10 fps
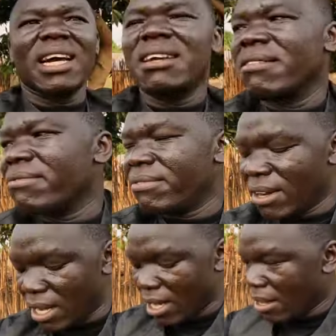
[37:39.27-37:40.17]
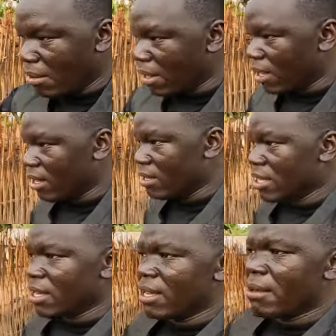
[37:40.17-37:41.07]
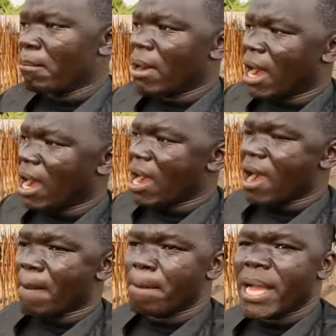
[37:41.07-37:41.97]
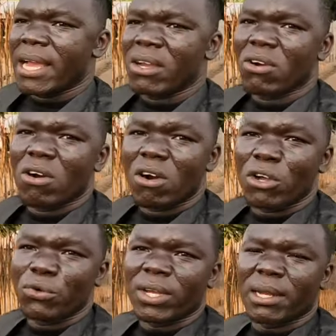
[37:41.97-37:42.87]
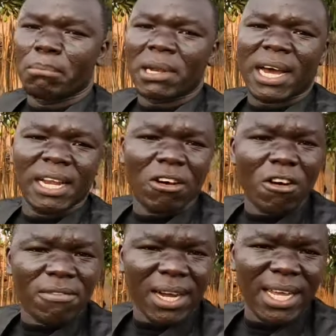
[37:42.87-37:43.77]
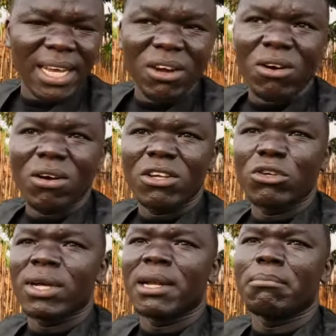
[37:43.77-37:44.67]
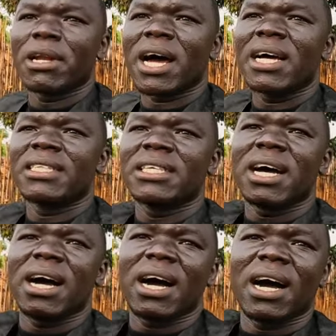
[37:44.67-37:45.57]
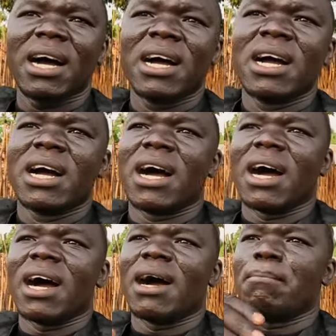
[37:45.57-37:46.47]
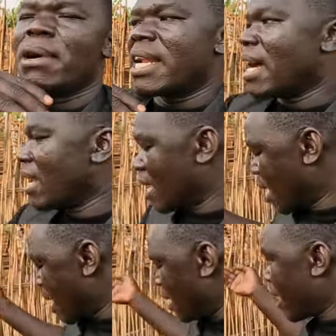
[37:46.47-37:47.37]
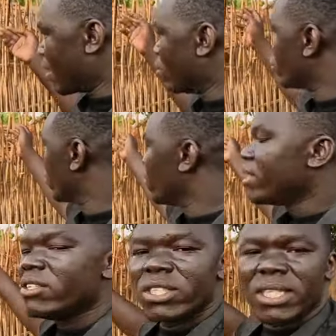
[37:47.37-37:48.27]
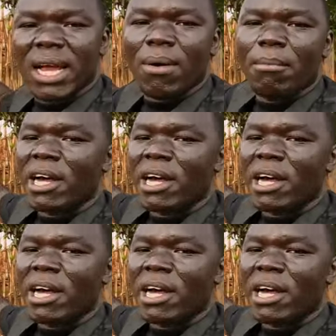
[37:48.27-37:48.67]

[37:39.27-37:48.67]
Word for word: uh, if uh, uh, mango, you can plant avocado, you can plant uh, uh, banana. Like also when you see our